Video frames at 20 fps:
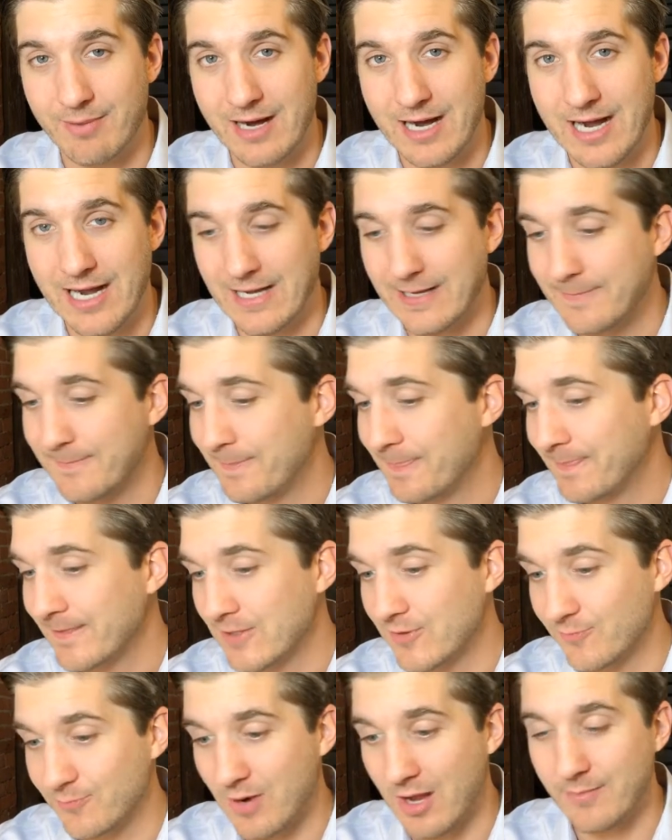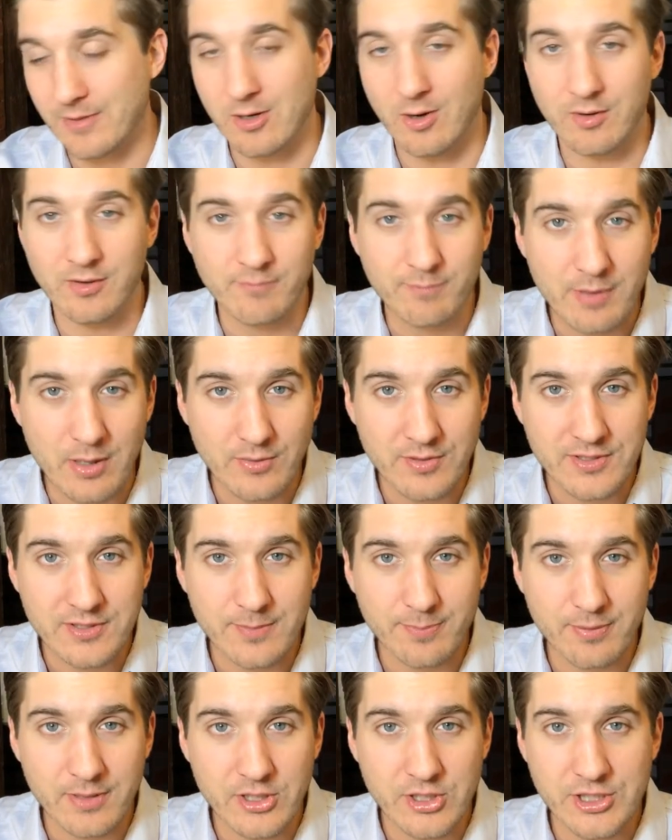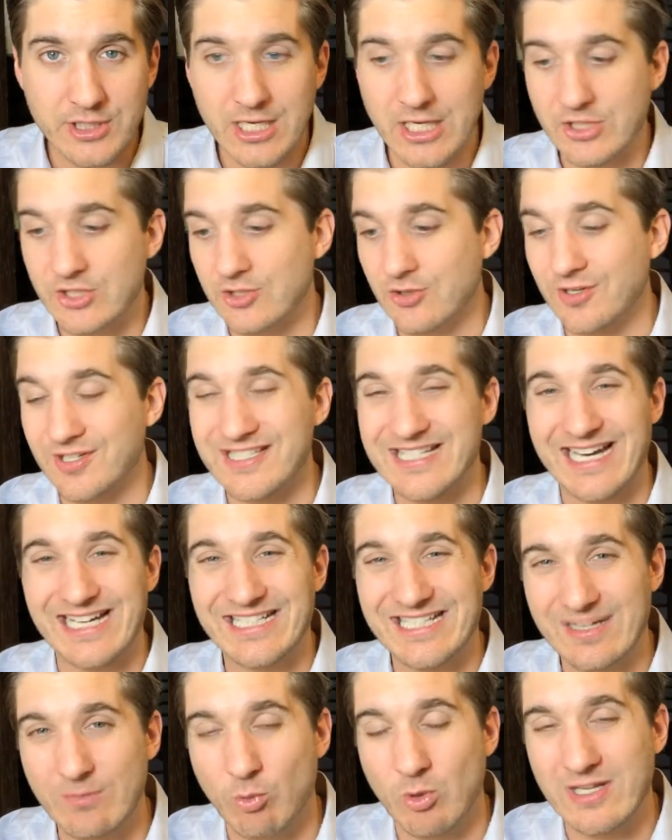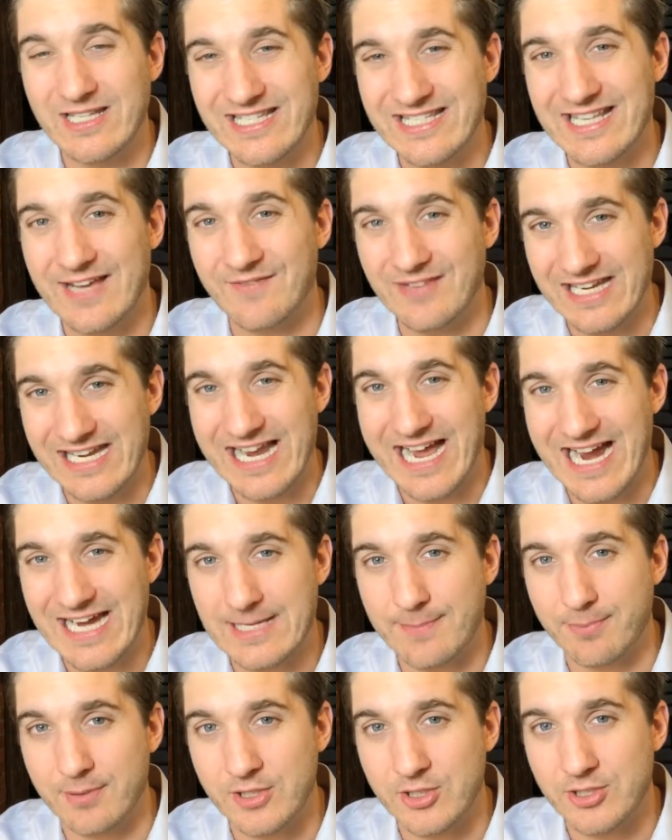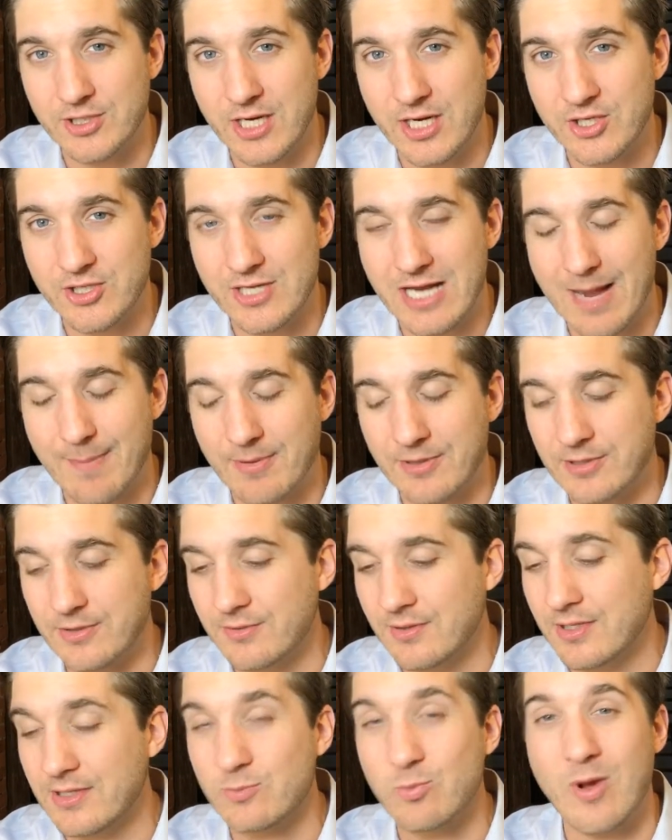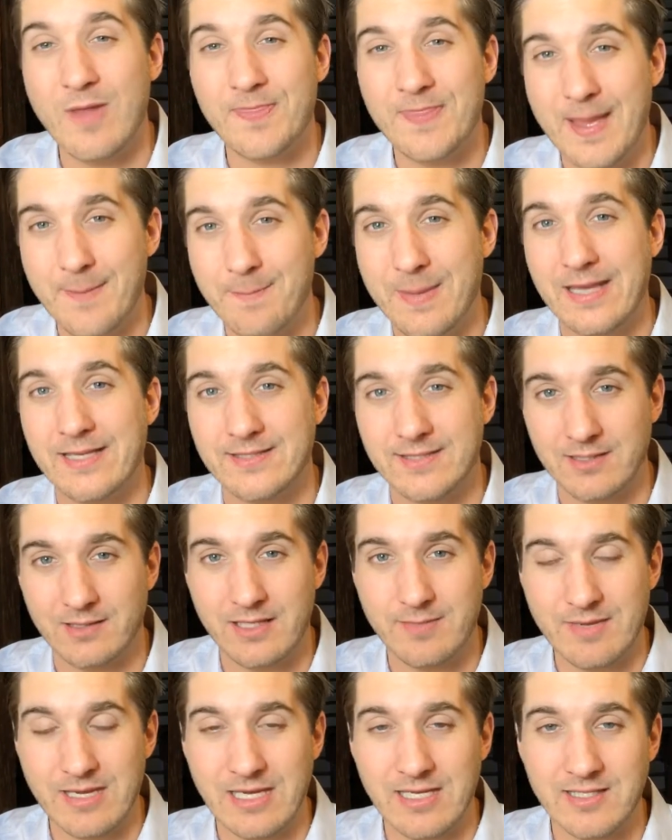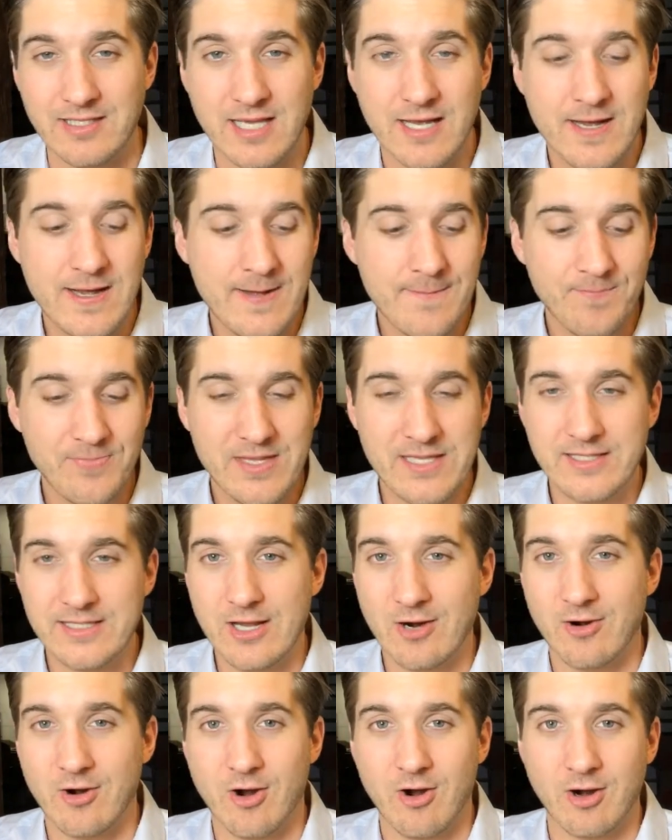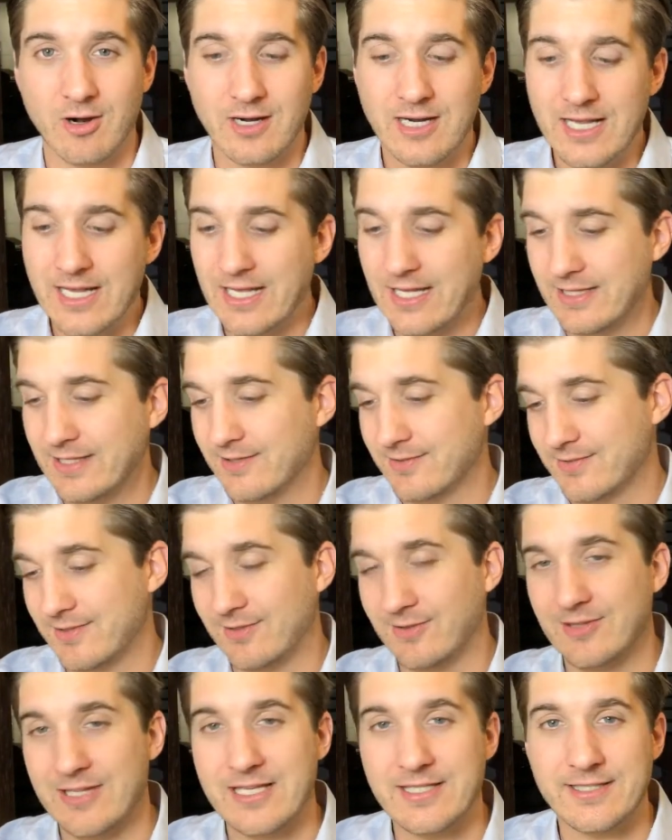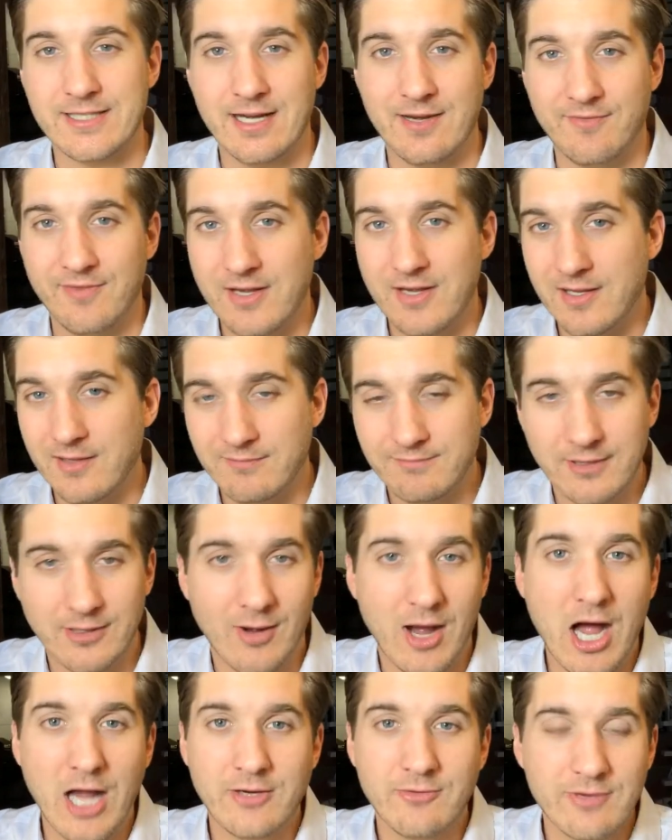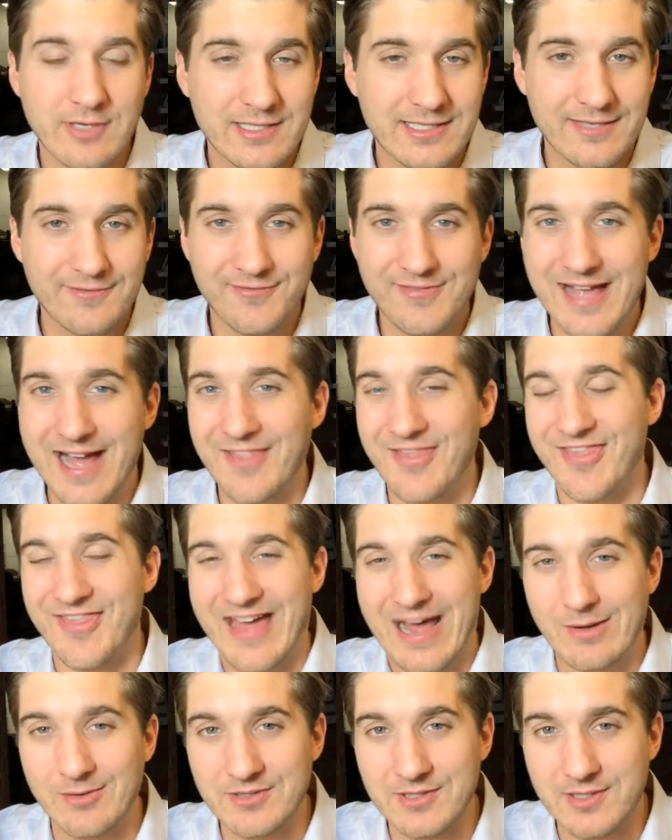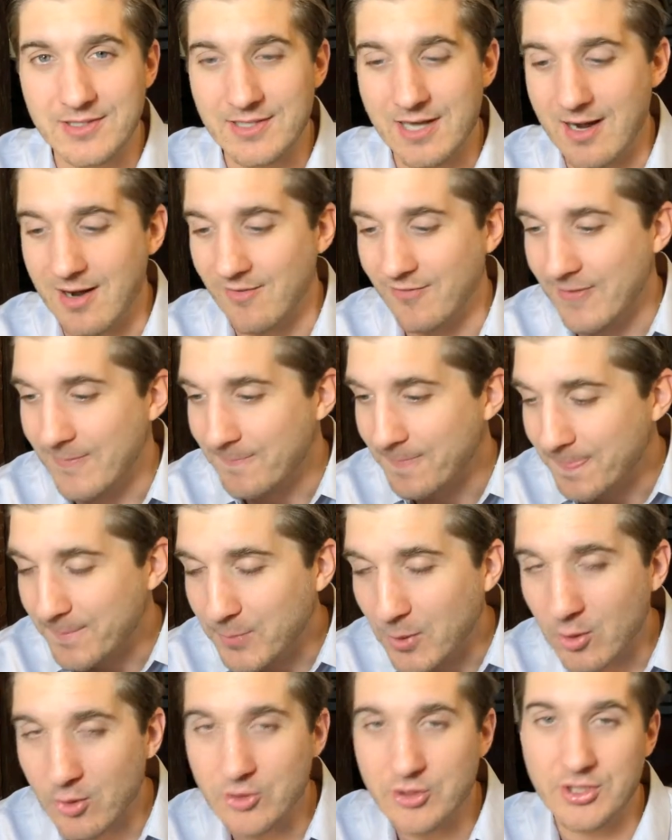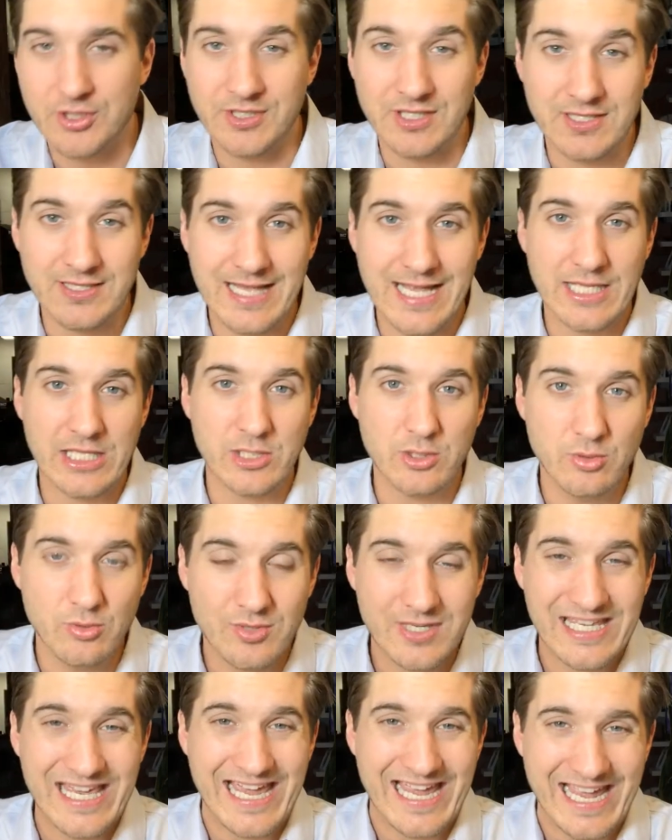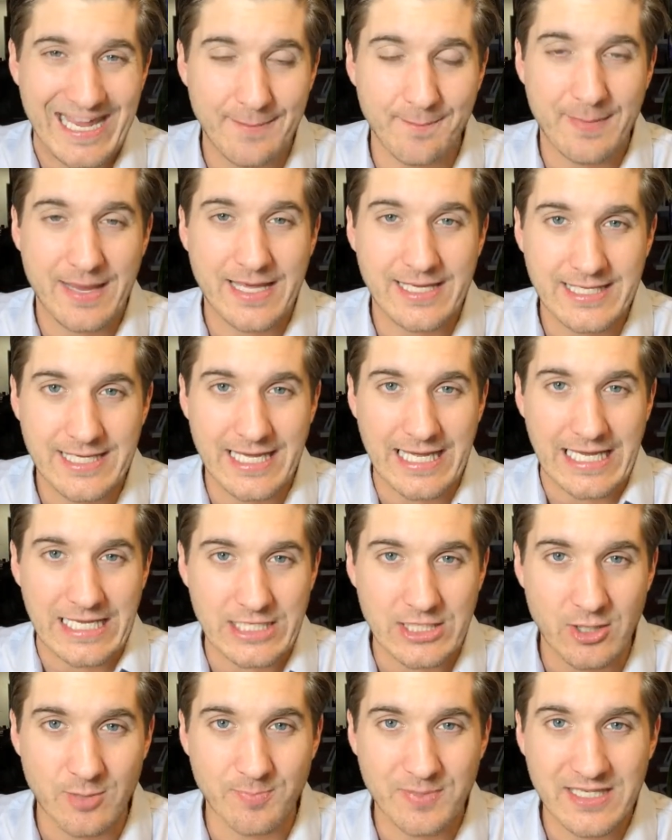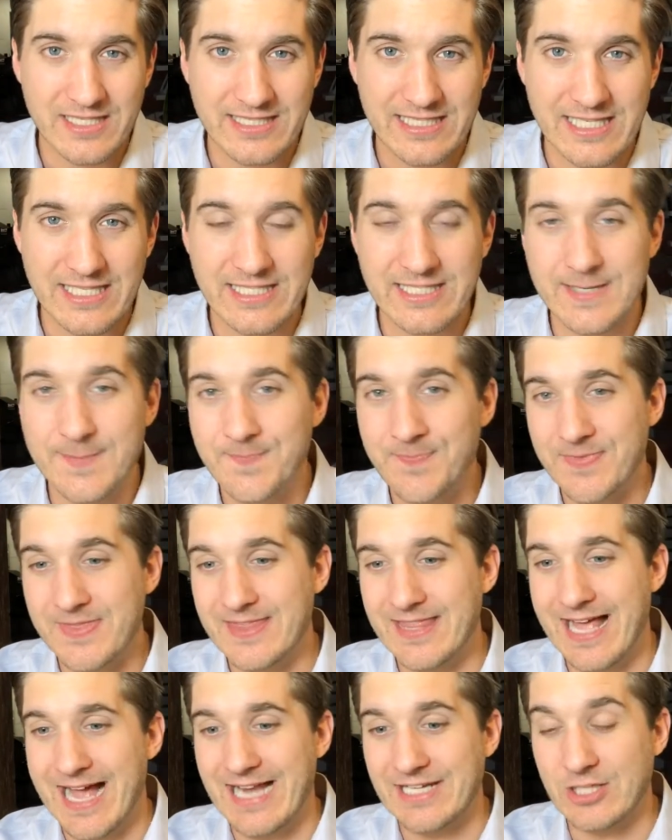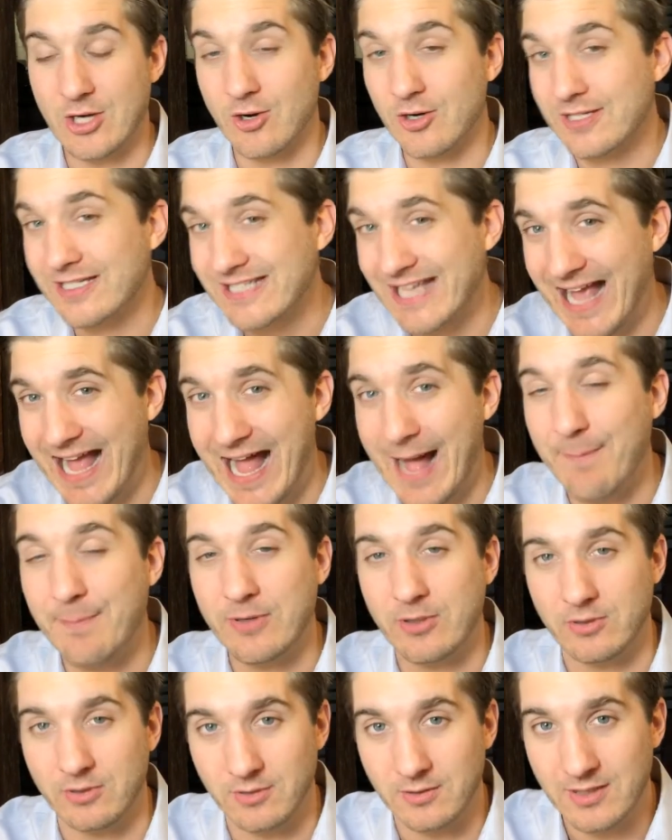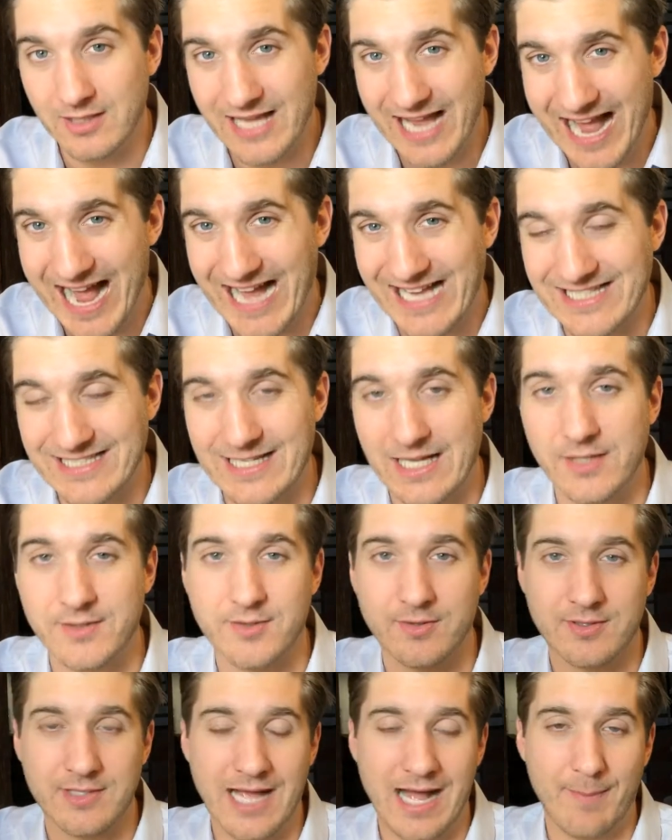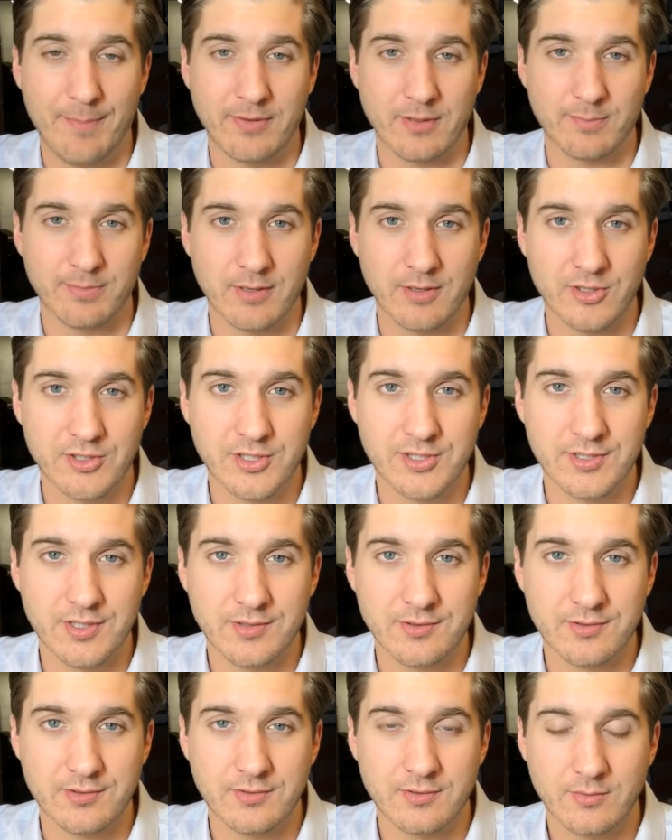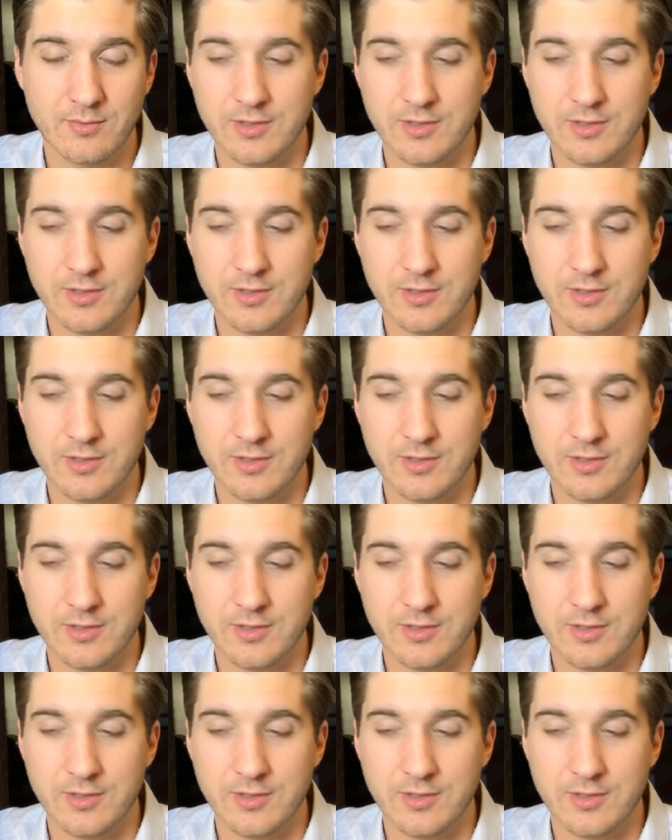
buy, you've probably heard of bonus depreciation or Section 179 depreciation opportunities. What that basically means is there's a list of hundreds, if not thousands, of purchases that you can make in your business that are capital assets or capital purchases.